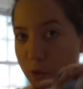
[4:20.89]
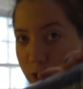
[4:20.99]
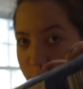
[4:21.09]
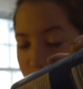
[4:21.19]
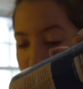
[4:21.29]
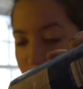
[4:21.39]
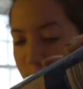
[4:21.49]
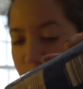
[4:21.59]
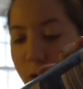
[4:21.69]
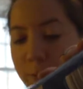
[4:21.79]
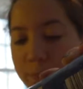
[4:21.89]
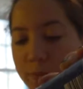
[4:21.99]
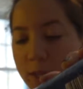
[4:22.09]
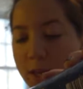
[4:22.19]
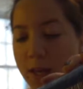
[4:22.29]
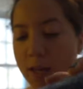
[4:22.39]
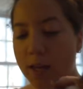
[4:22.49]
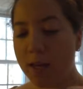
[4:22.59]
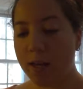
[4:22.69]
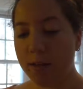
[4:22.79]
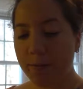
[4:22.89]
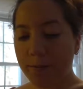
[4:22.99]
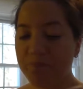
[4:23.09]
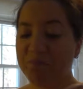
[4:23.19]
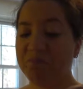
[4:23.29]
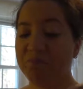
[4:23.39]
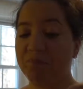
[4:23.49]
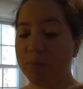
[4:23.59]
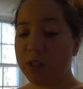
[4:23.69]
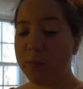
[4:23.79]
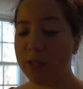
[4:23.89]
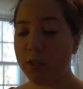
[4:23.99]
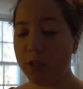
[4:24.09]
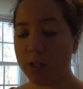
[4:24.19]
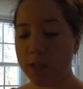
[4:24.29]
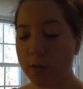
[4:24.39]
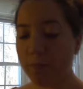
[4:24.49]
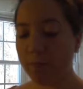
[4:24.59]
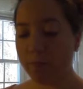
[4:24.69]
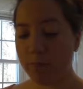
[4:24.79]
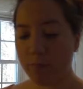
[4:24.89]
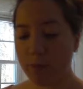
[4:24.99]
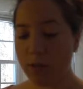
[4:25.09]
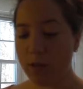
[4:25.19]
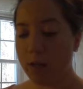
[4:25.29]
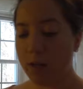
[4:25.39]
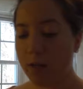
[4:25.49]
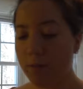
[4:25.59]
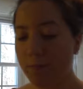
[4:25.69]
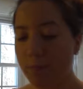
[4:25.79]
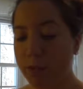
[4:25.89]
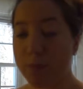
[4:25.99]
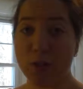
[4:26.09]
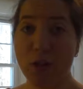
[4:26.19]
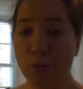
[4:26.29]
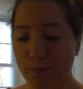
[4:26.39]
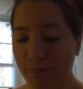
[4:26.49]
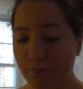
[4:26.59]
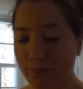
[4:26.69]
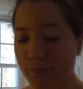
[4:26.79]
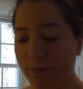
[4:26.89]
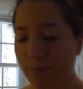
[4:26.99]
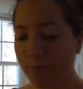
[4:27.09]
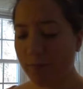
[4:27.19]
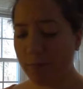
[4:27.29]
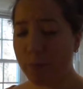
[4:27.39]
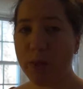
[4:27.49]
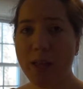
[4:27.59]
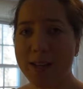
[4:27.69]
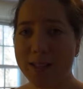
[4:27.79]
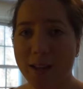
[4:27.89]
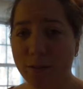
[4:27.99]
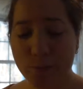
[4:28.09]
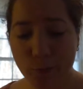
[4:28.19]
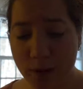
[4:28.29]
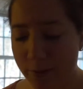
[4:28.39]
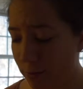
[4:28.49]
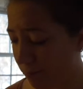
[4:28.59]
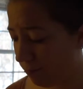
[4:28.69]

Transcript: just put in some salt. It's a big turkey, so put some salt. Put a lot of salt. Whatever.